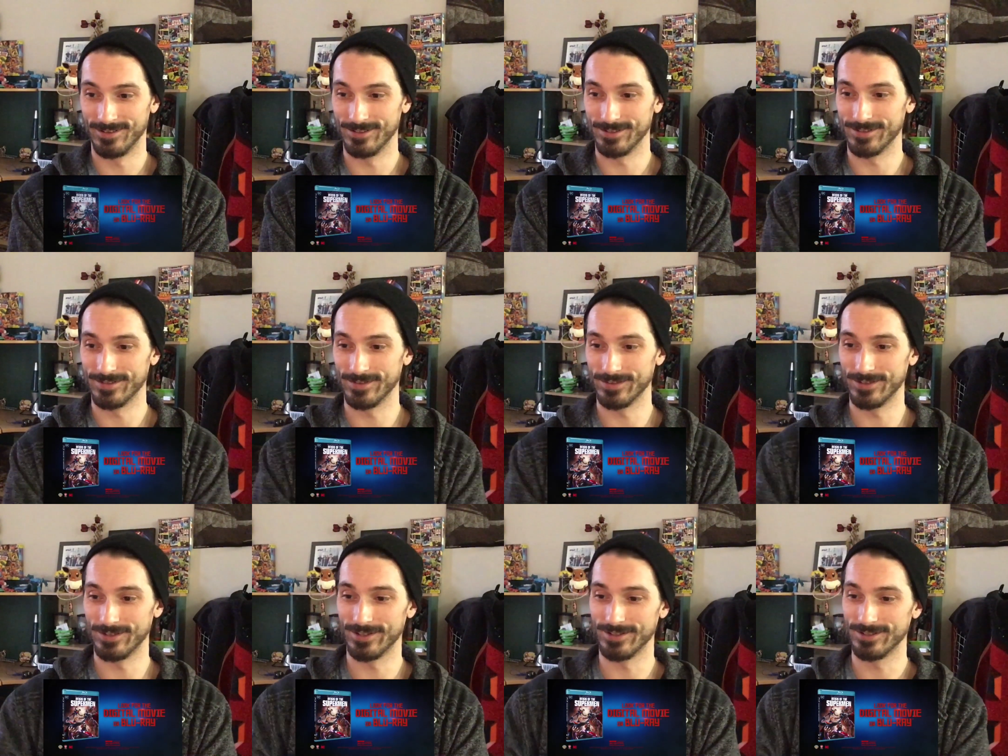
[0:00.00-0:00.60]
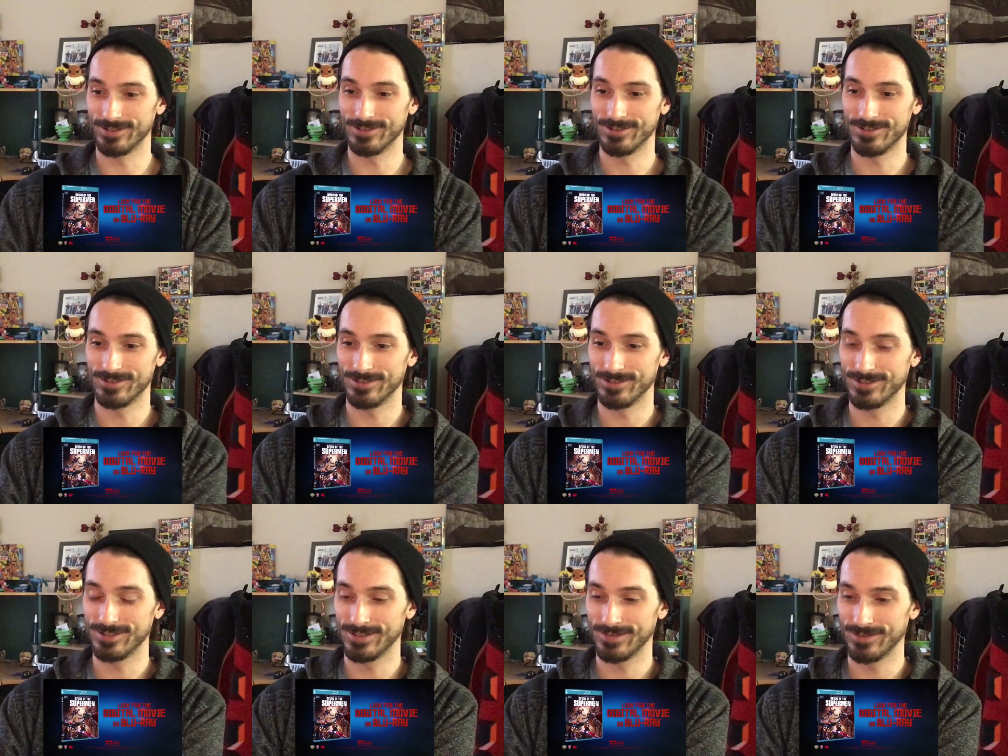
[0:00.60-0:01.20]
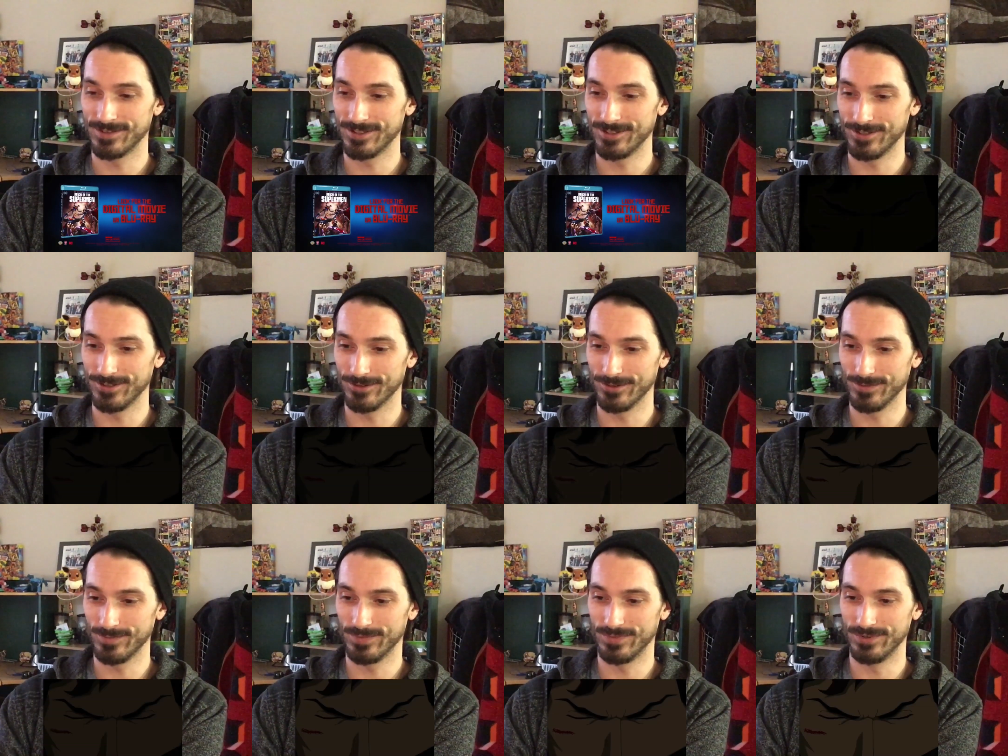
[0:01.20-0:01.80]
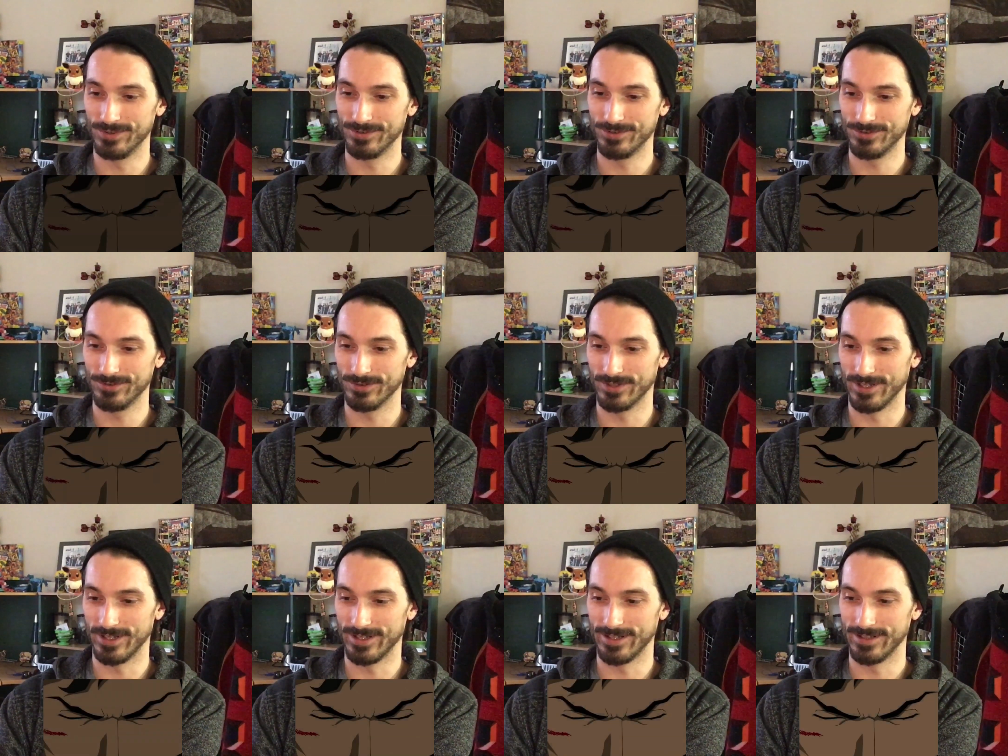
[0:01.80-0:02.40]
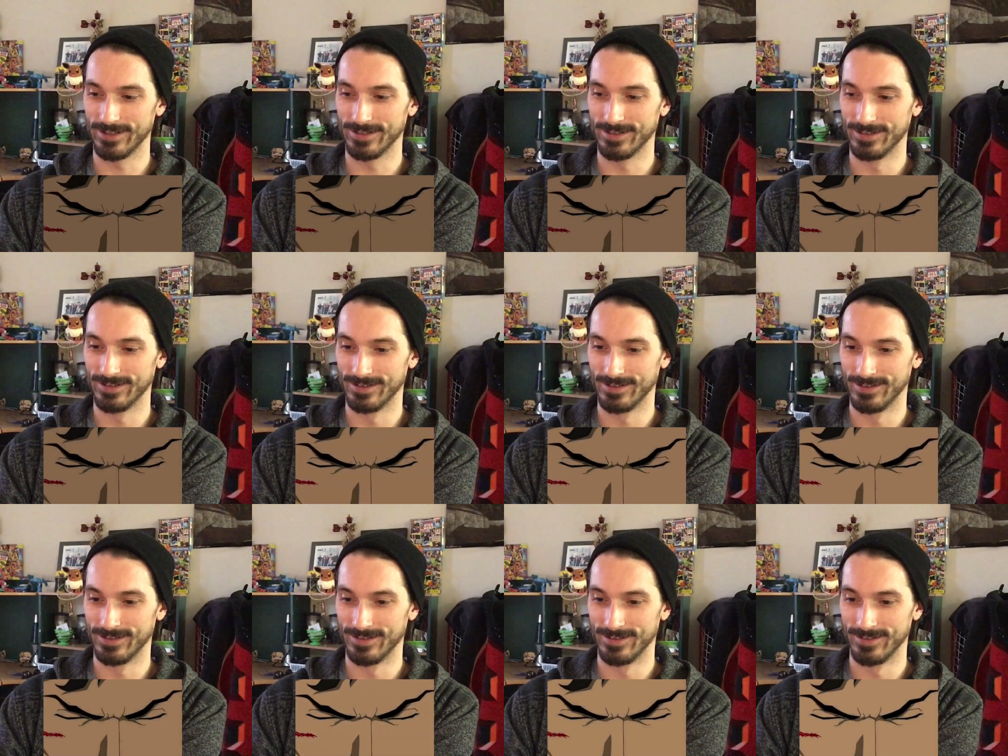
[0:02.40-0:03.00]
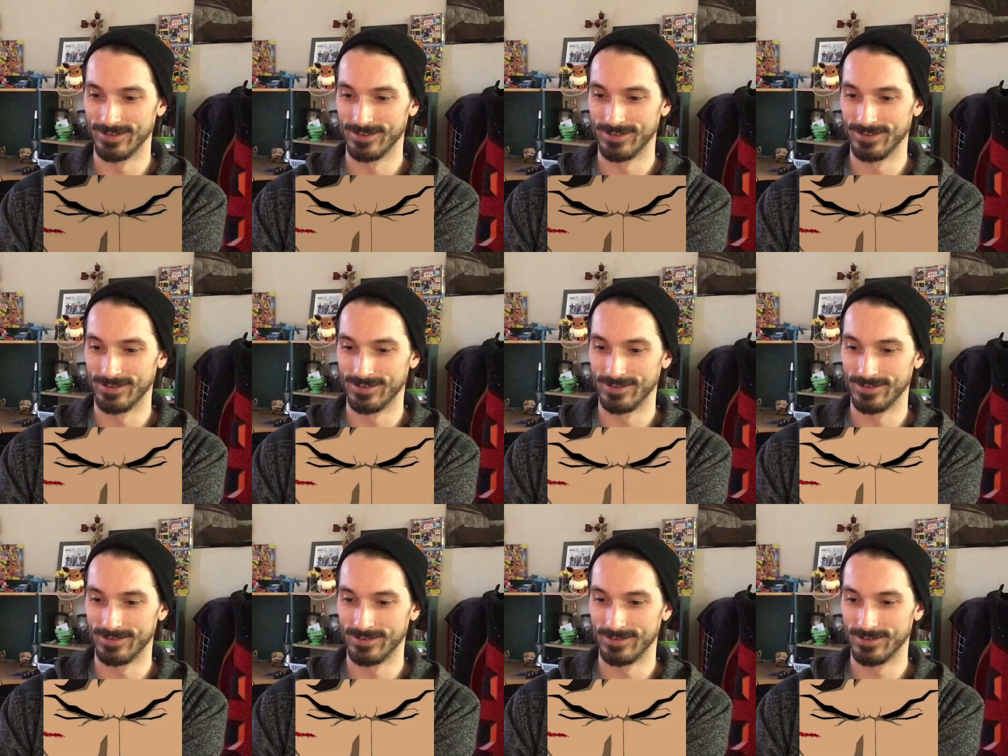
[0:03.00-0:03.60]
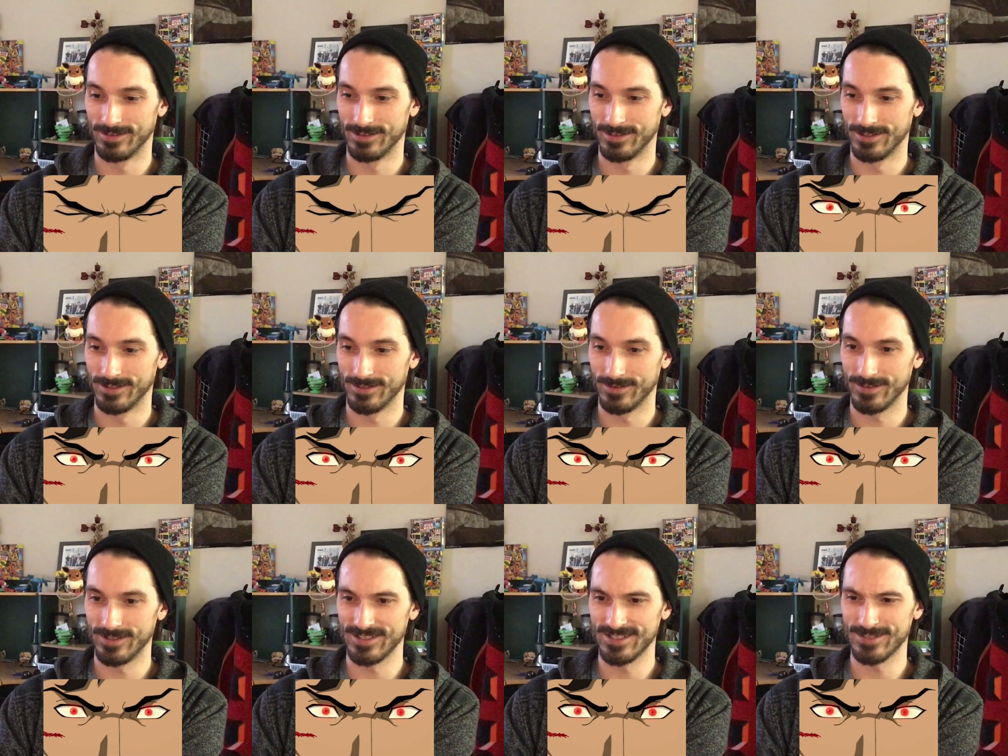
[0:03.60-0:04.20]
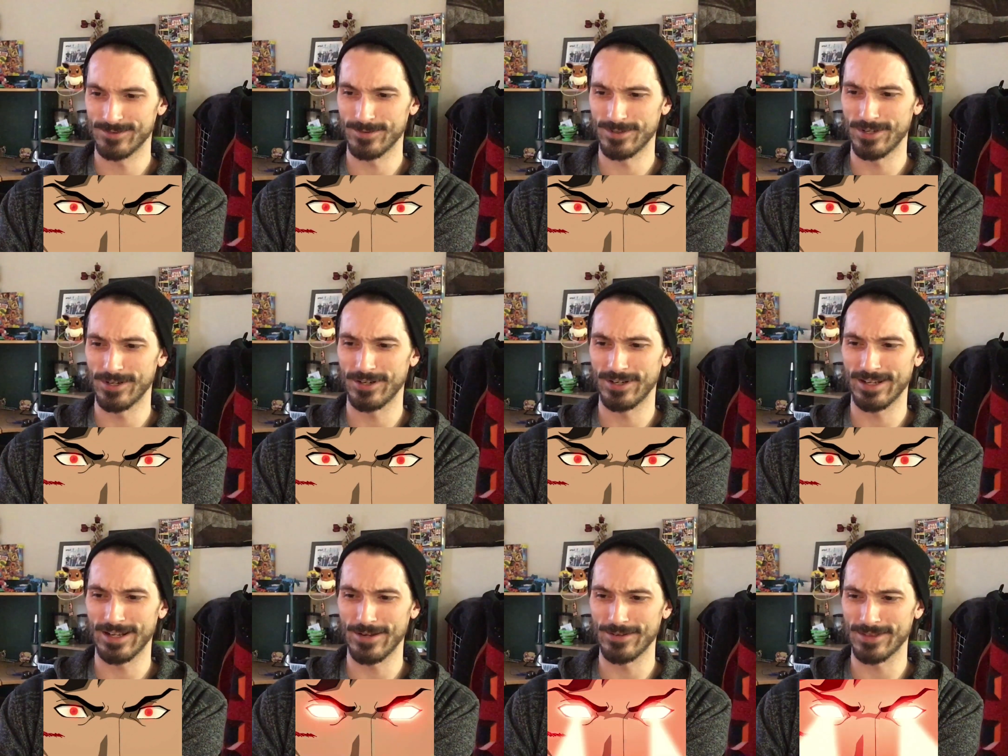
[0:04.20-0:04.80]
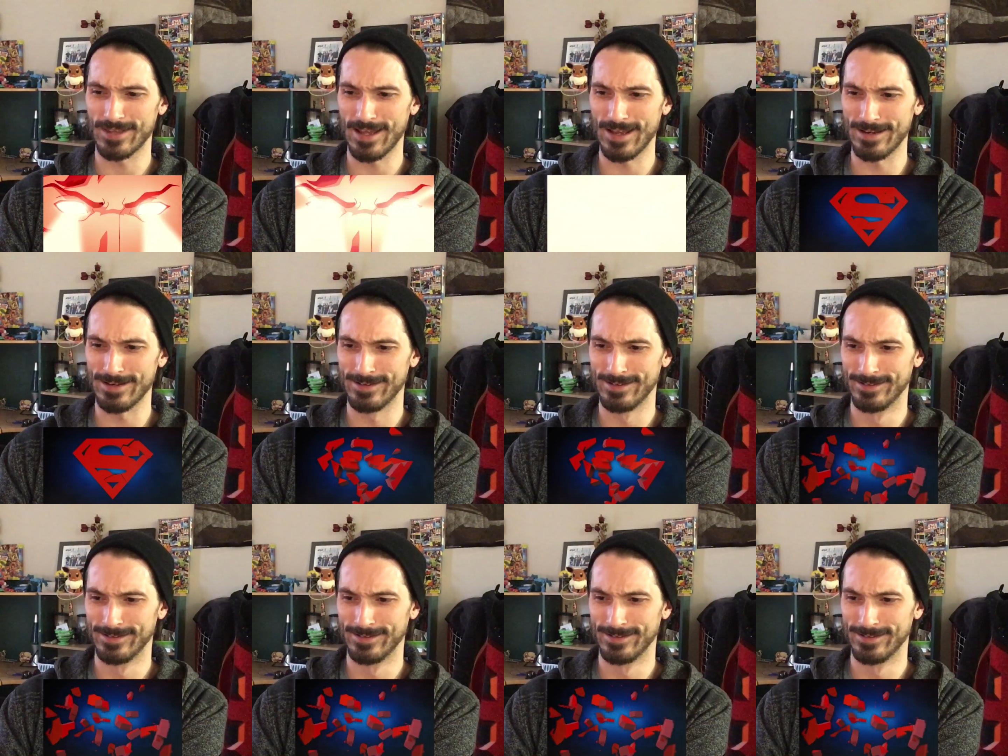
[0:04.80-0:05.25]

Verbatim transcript: Look for it on digital DVD or Blu-ray. Wait, is this one already out then?